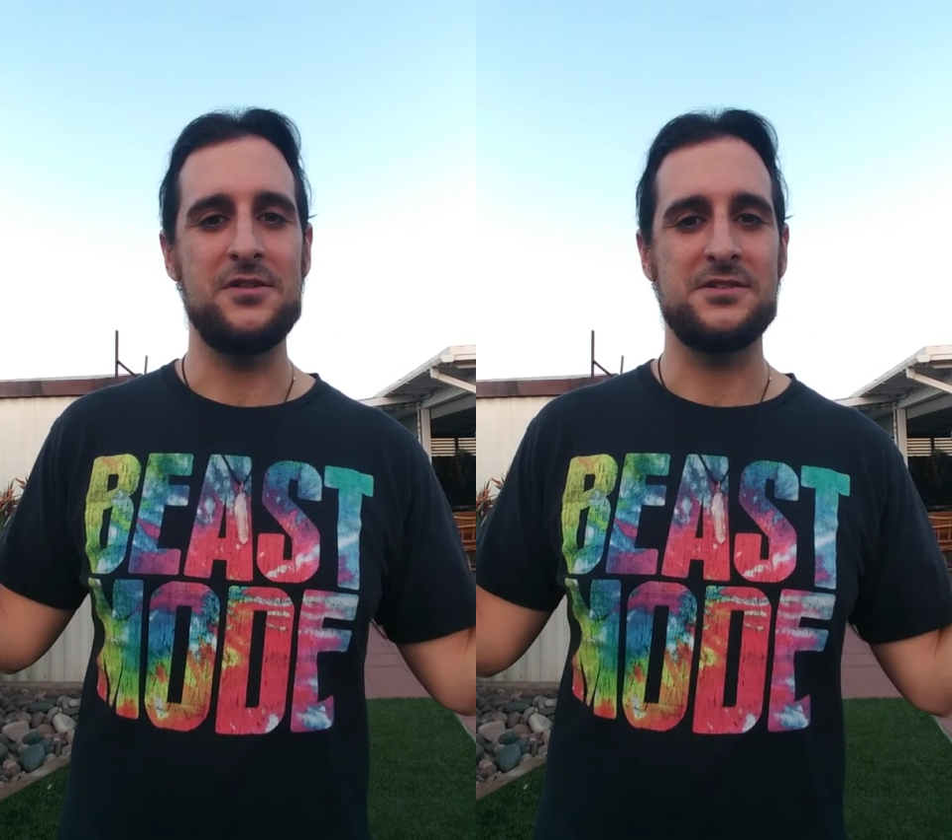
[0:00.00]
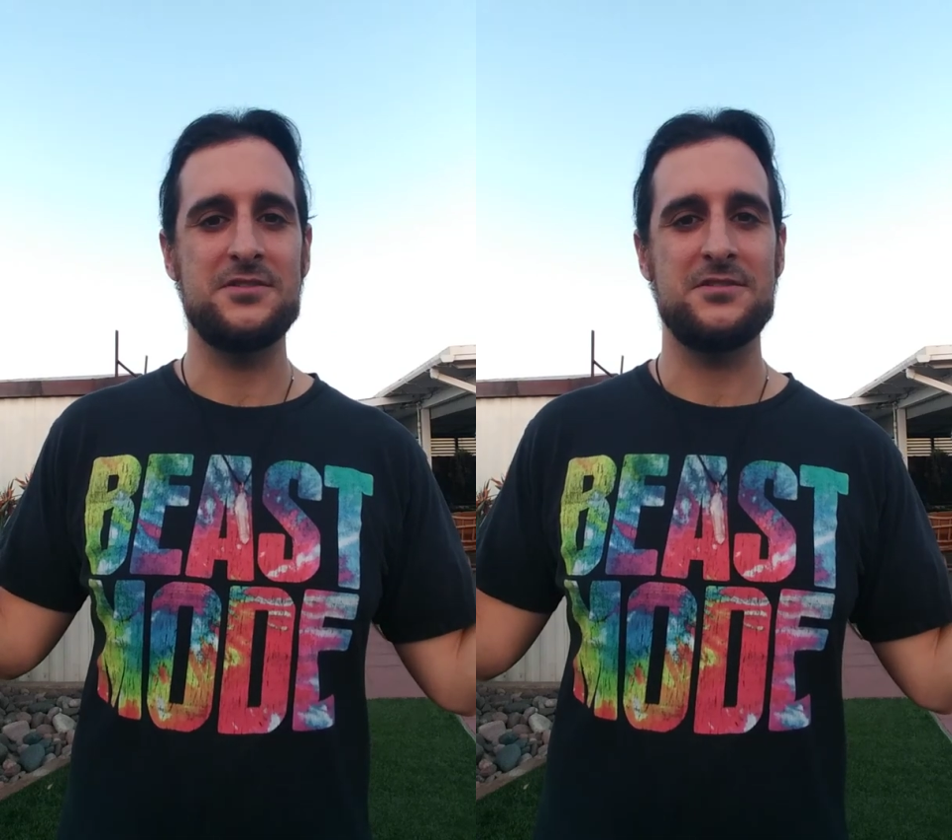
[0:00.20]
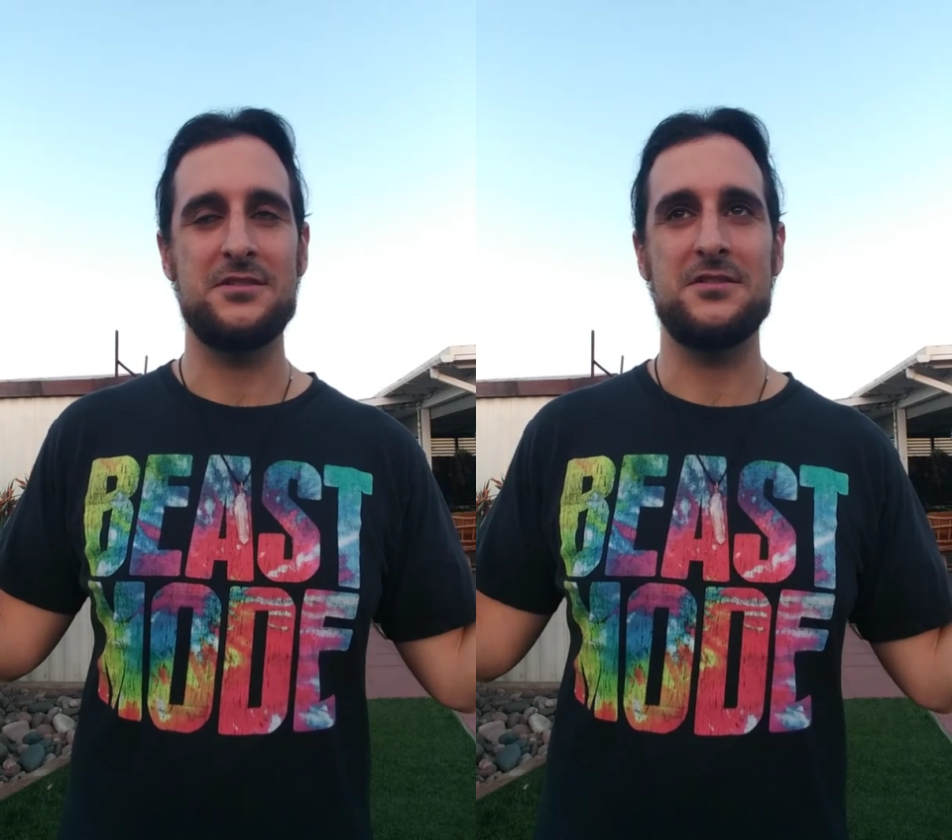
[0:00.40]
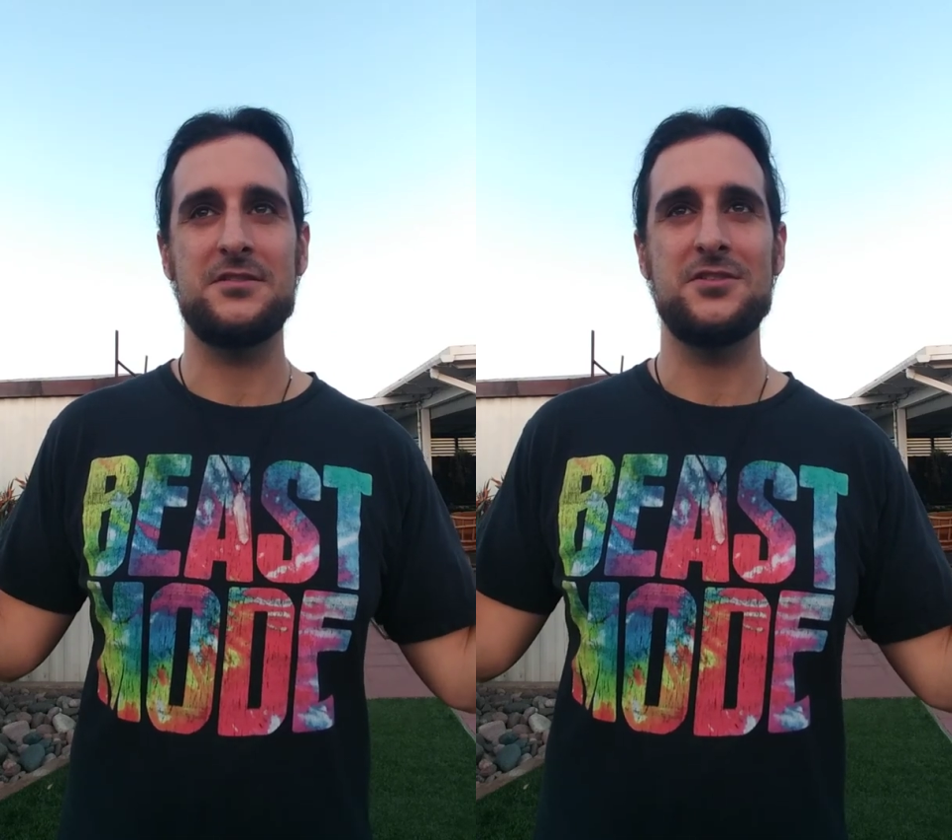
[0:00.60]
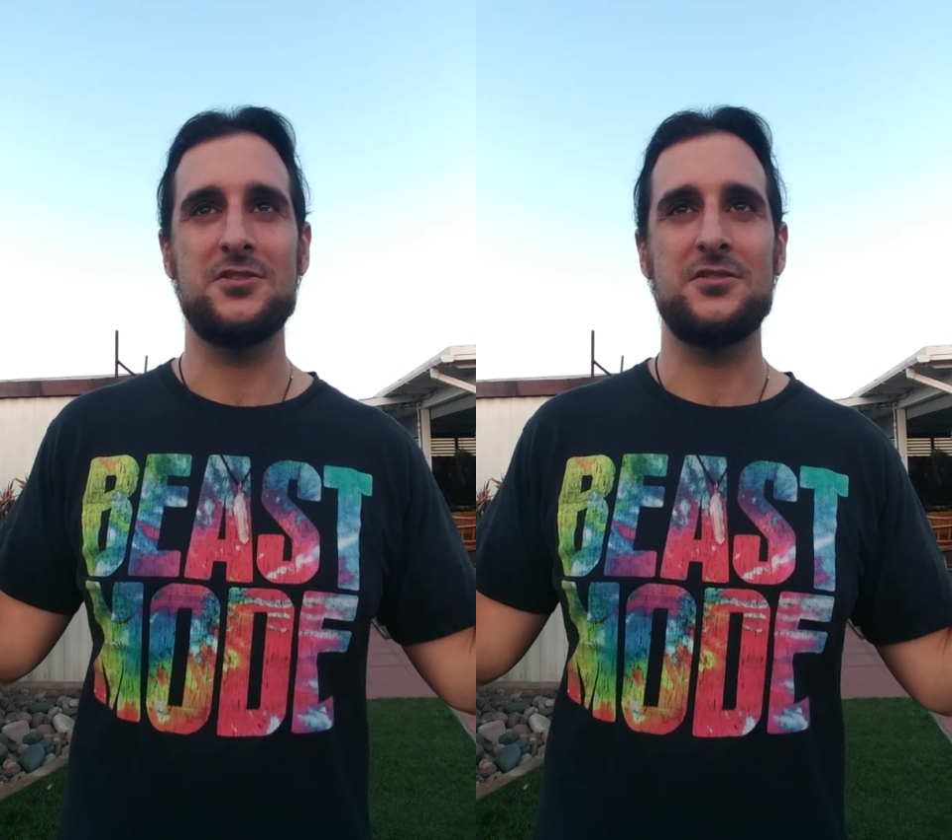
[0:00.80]
this
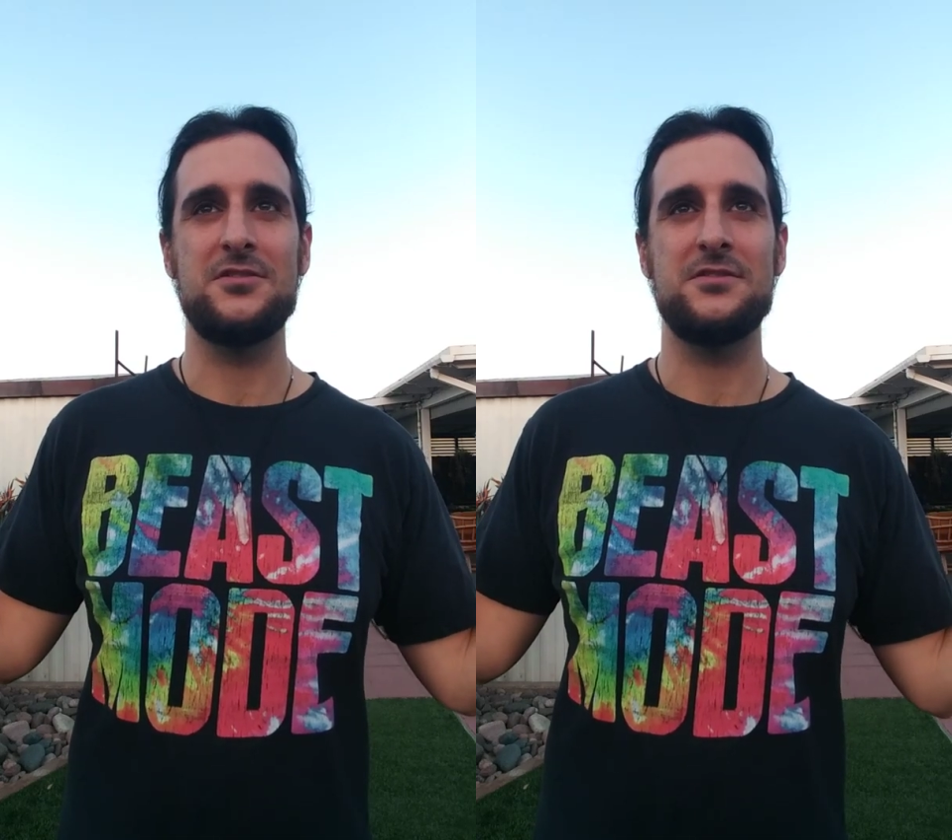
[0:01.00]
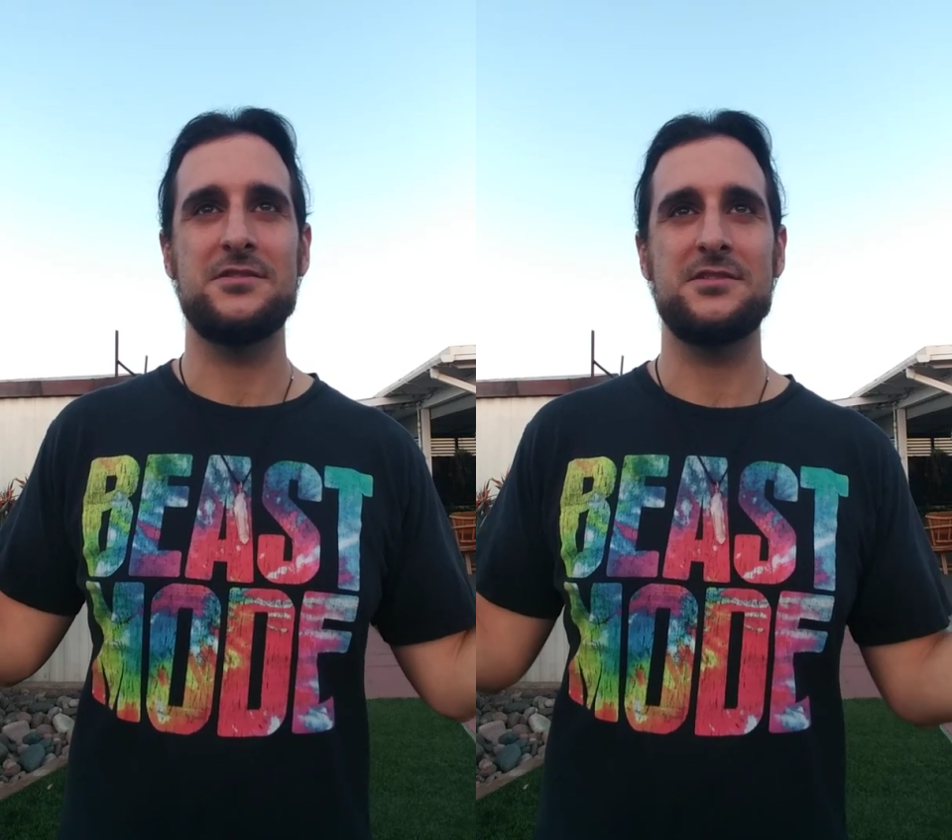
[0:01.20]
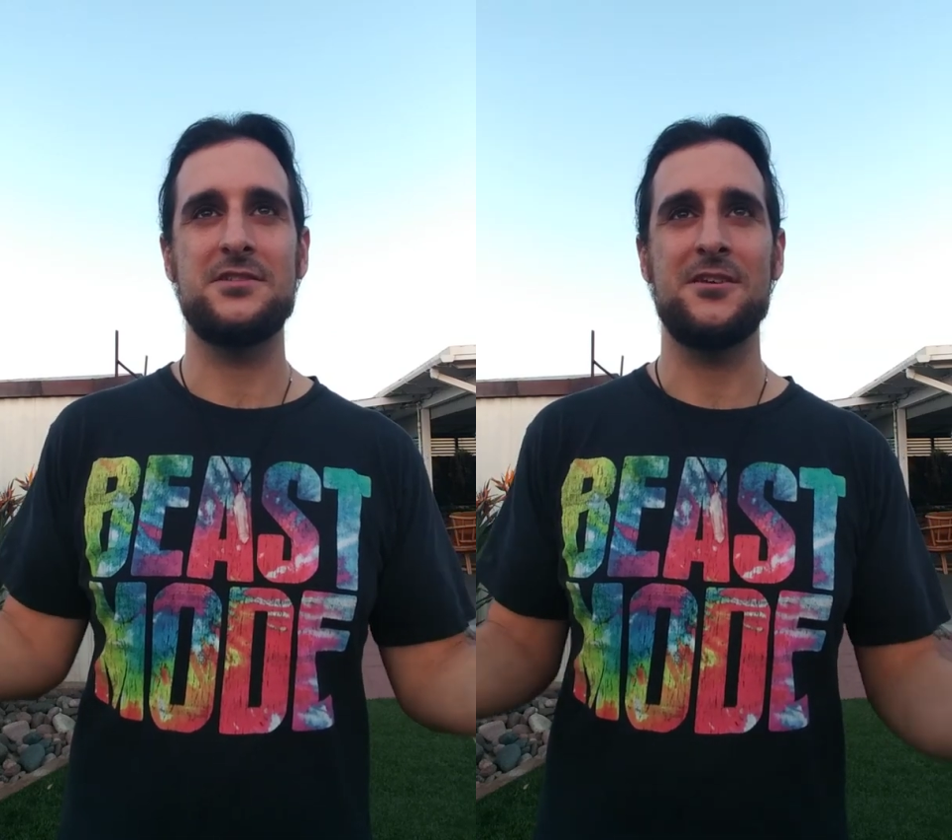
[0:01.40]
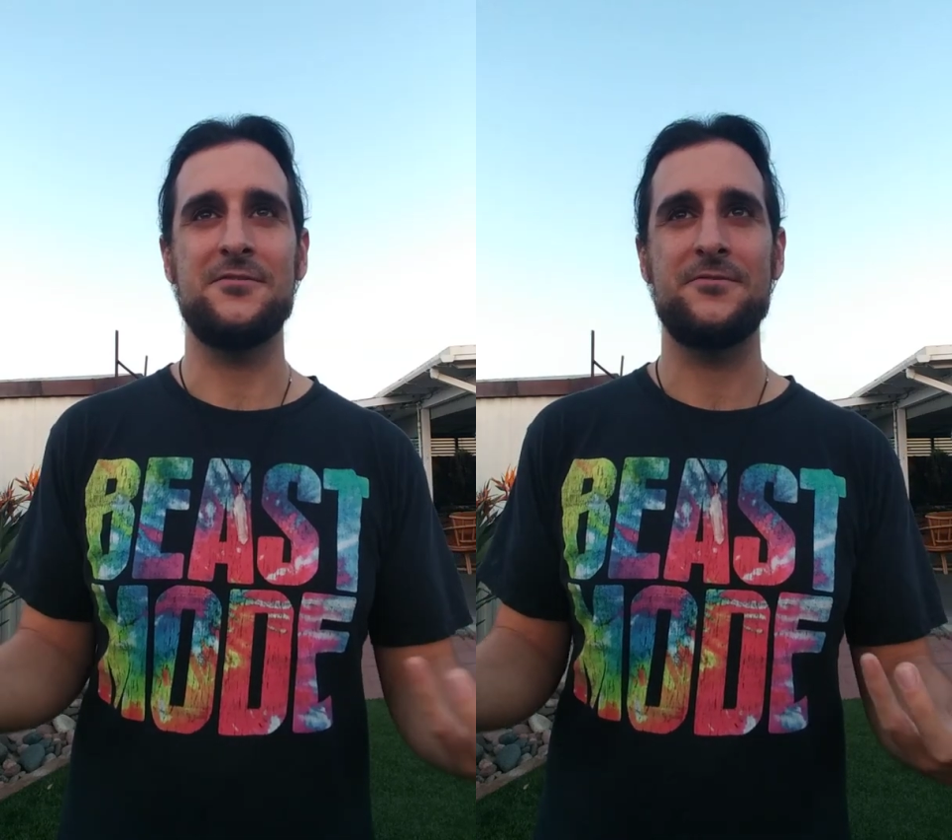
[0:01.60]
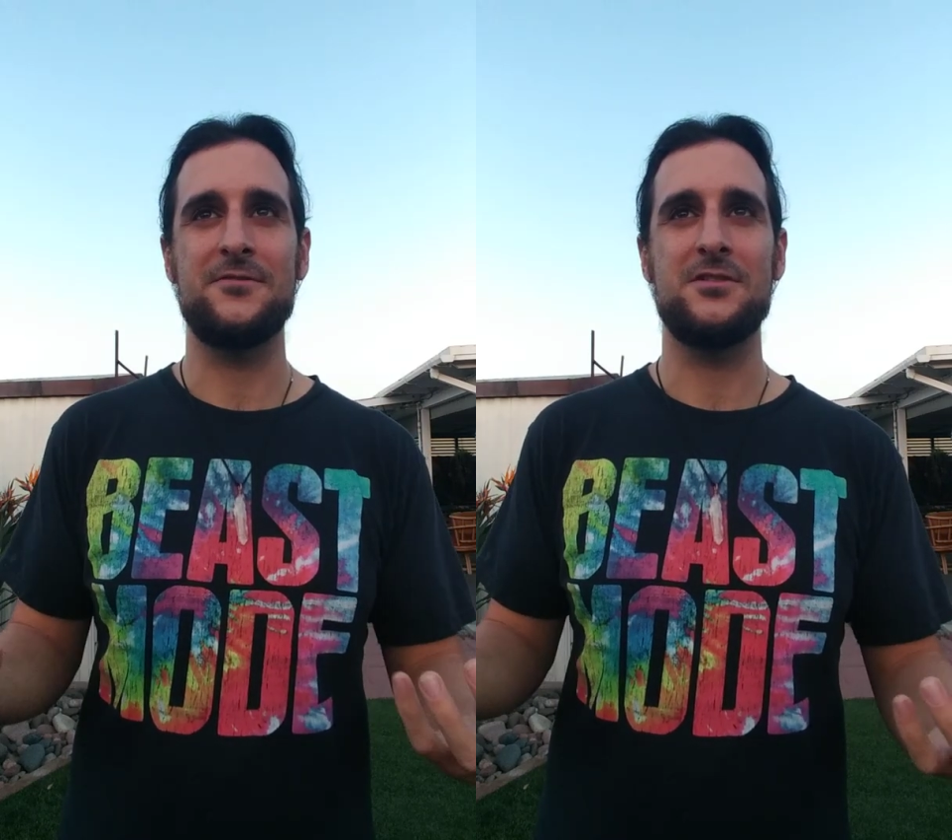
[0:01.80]

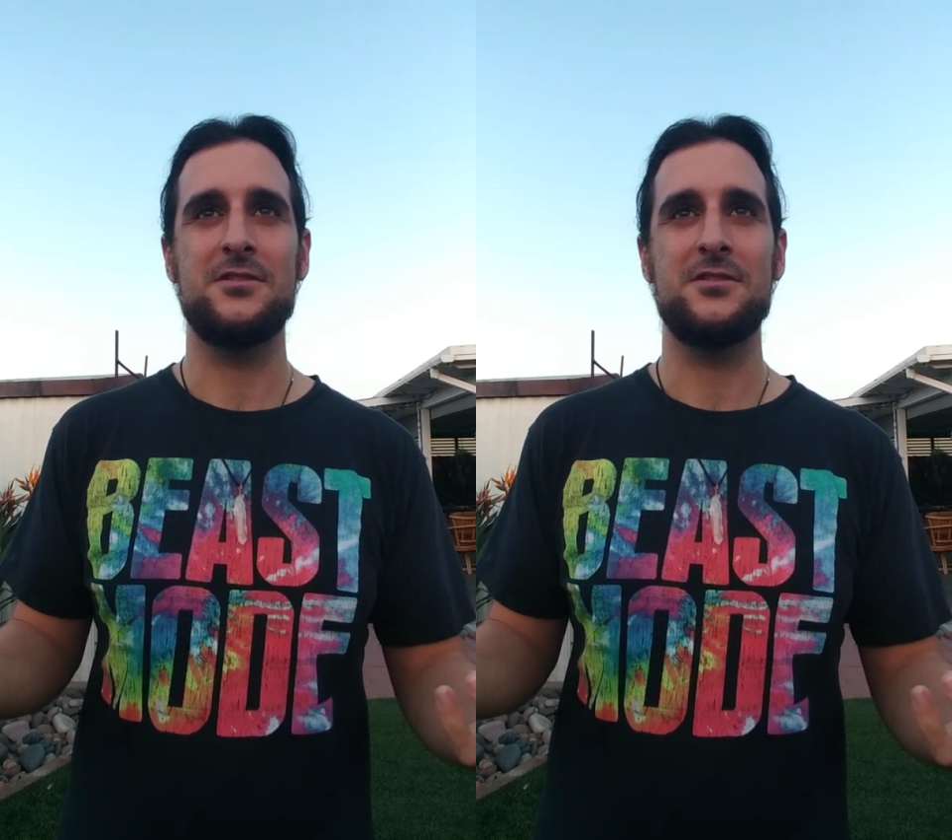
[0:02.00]
stuff,